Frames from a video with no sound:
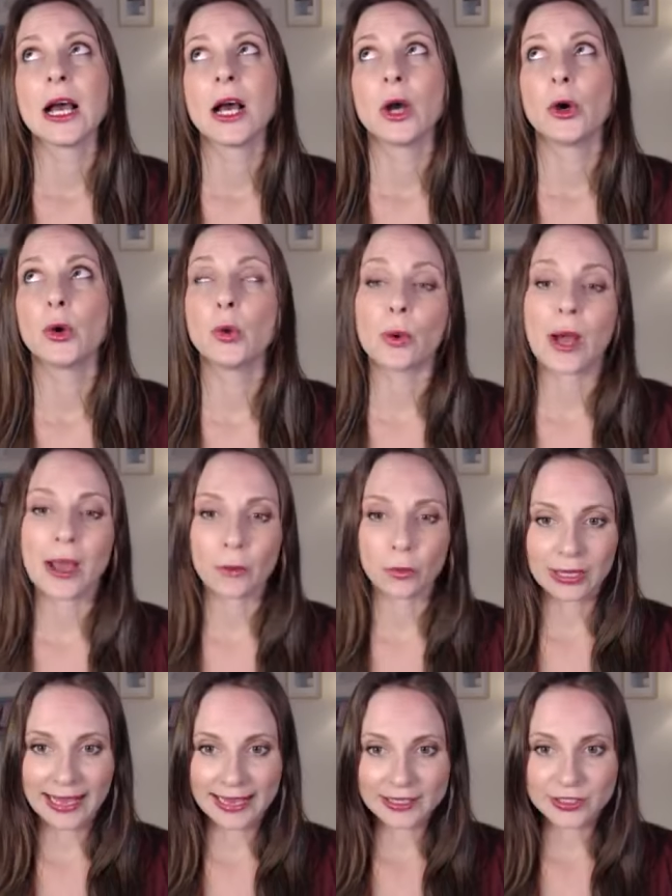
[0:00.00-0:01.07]
who I would
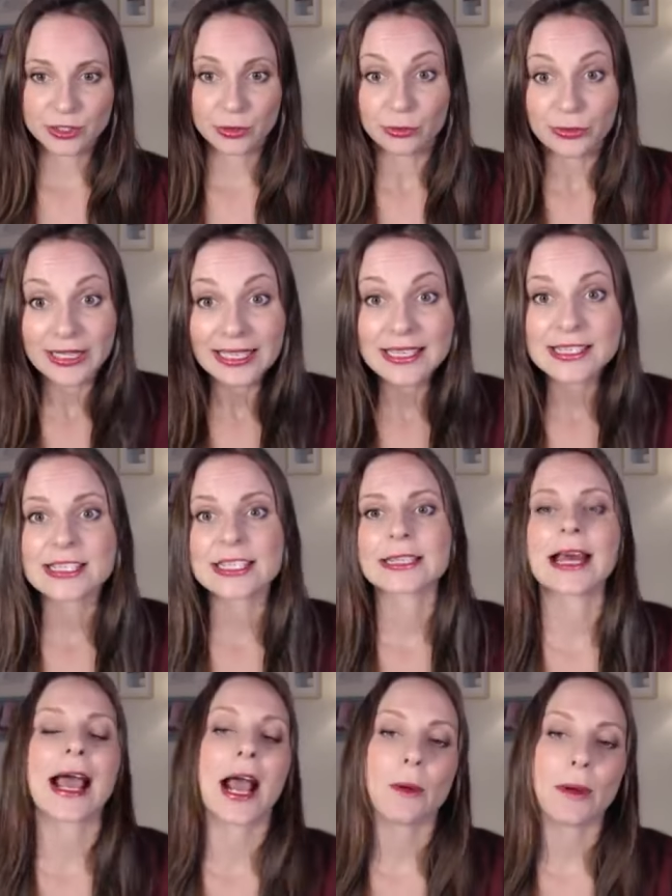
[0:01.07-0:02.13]
like to reach and
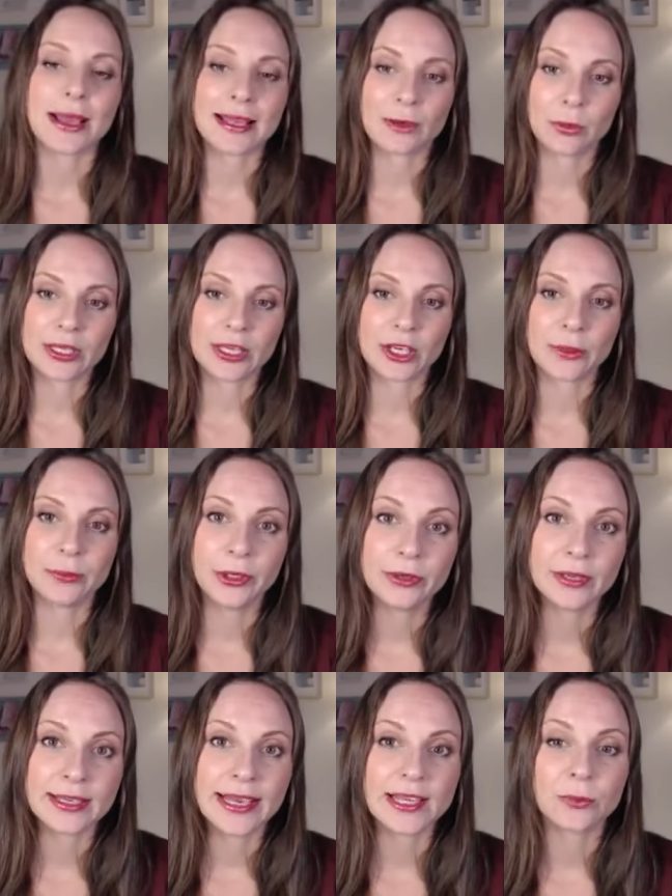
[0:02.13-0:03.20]
how I want to
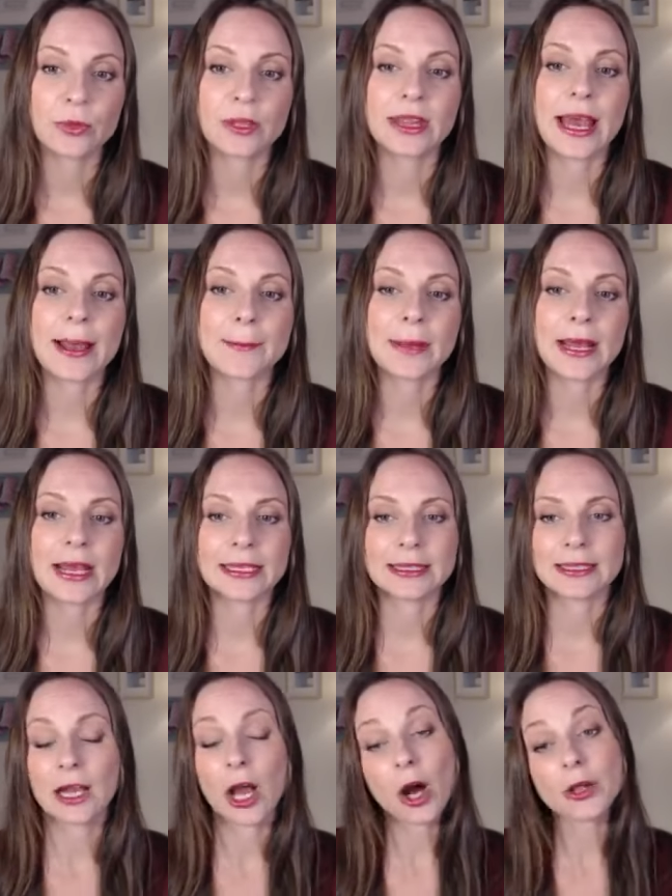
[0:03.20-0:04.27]
communicate with them,
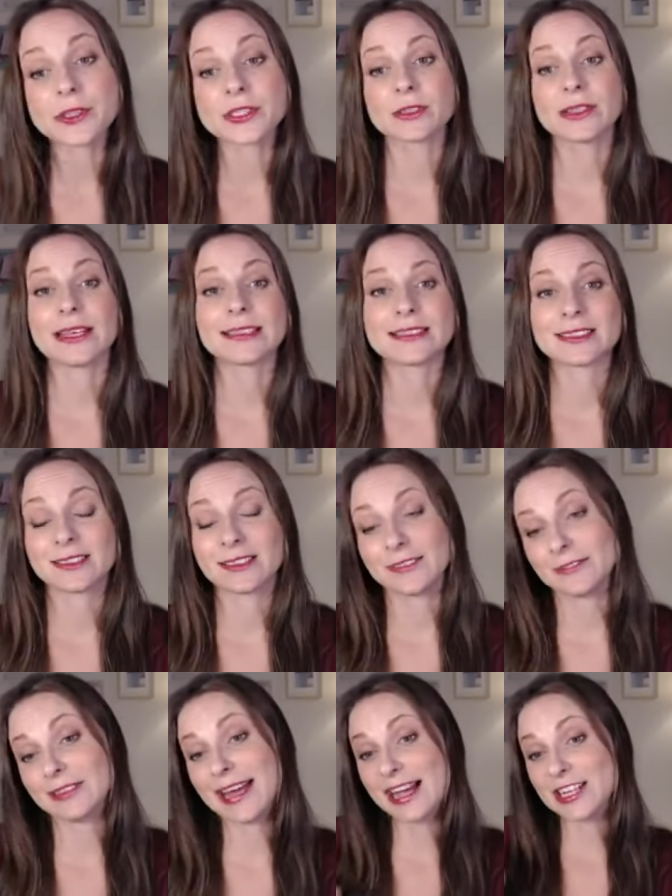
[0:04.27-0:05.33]
and also that
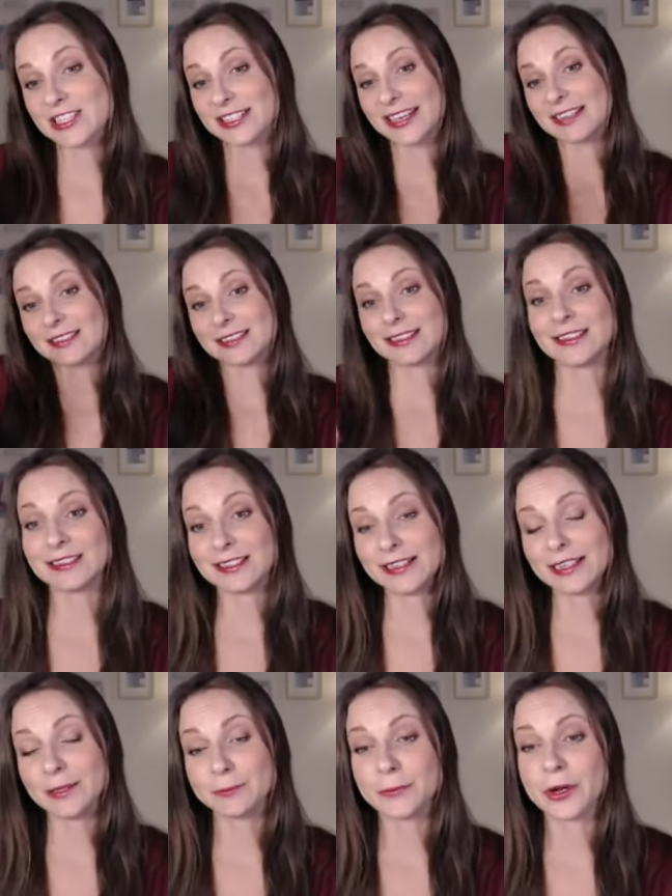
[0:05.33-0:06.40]
they actually get it in their
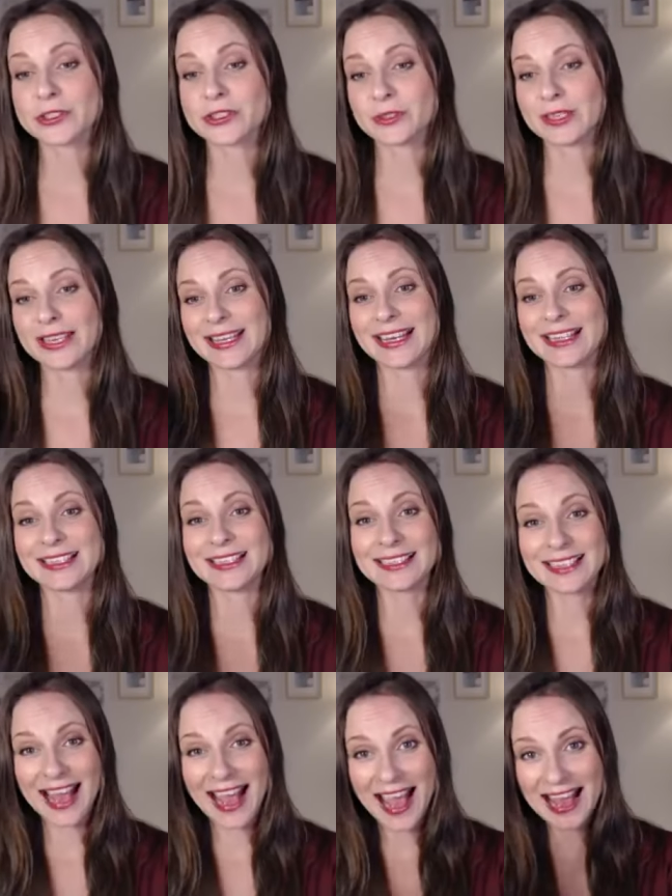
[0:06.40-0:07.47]
inbox, so they can
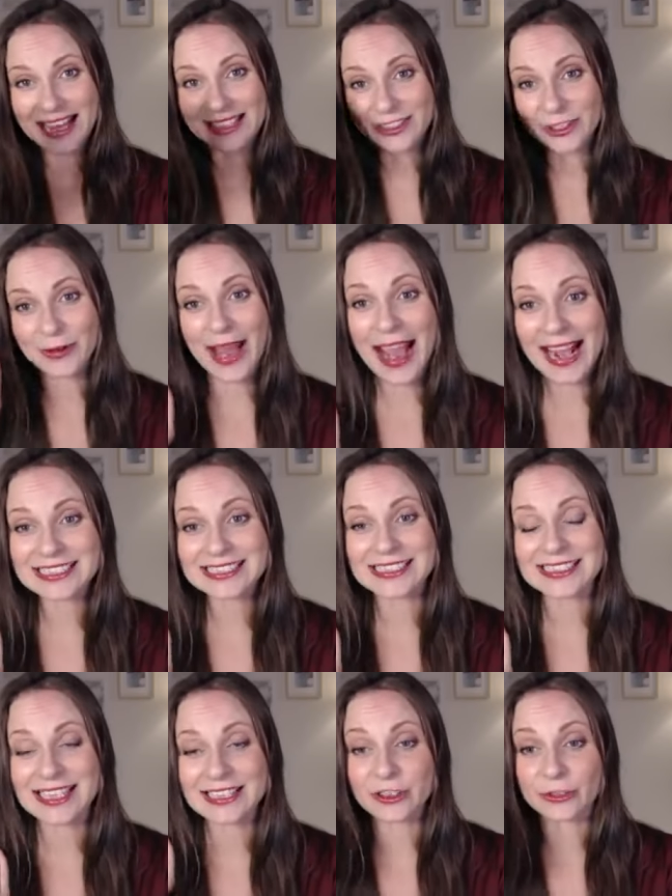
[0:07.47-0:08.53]
access
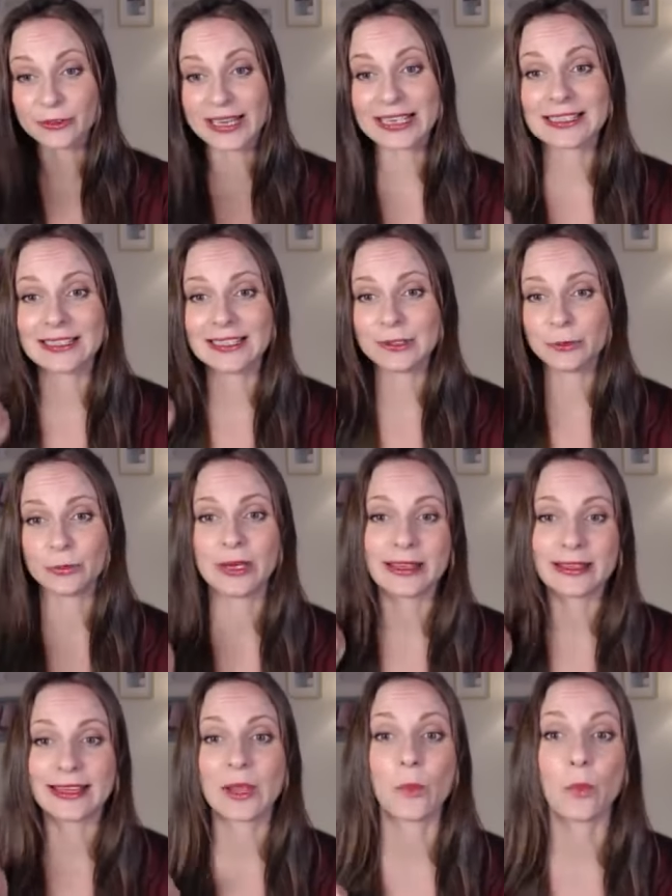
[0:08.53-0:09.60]
that directly
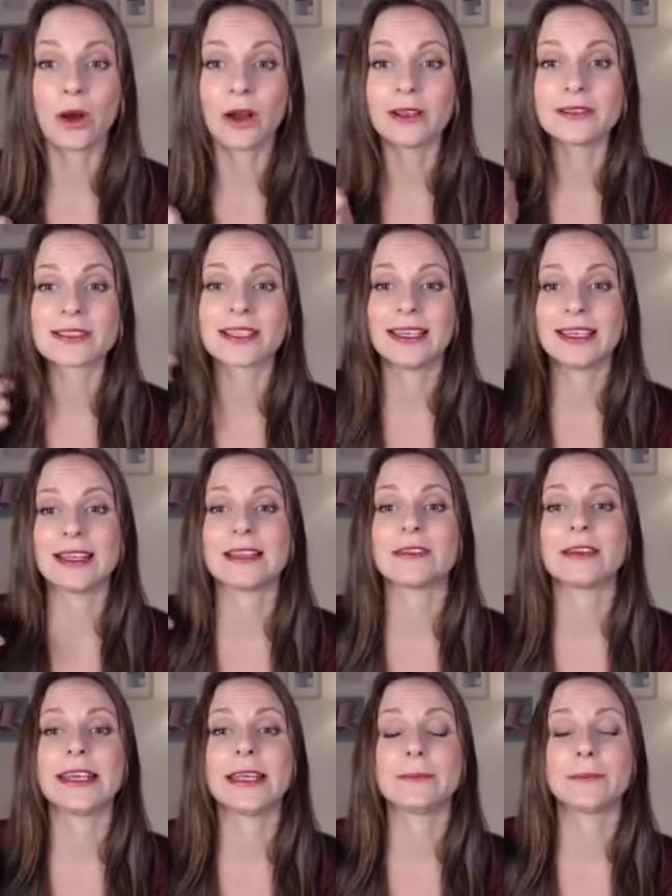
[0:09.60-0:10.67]
when they want in their
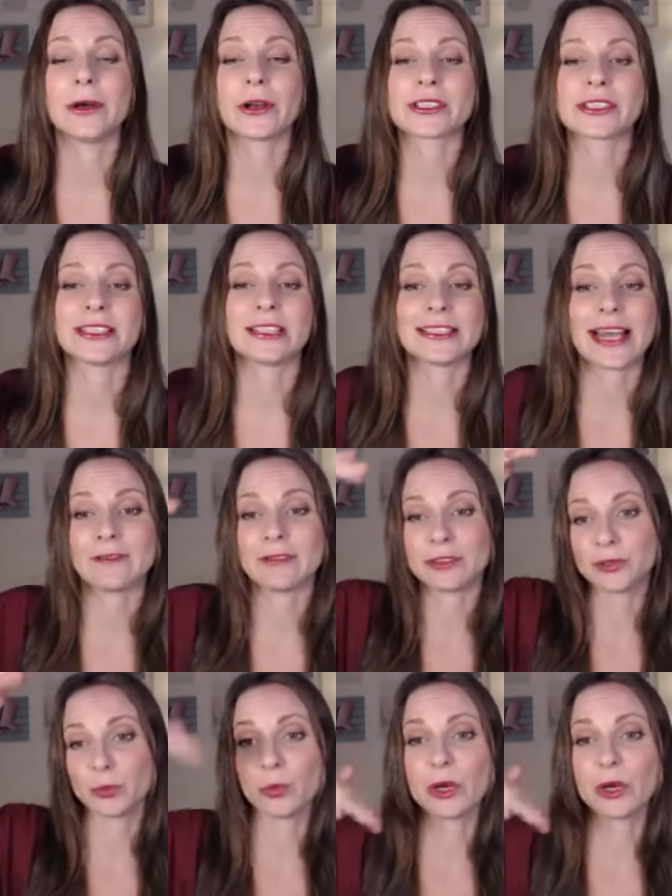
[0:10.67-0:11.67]
inbox, not having to